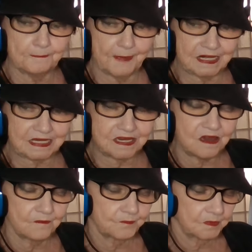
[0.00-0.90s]

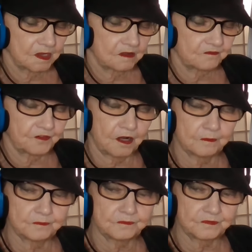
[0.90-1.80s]
money
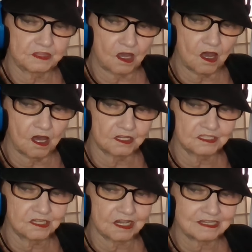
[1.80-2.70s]
from the
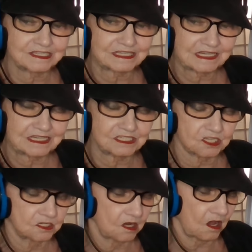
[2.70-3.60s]
holiday season,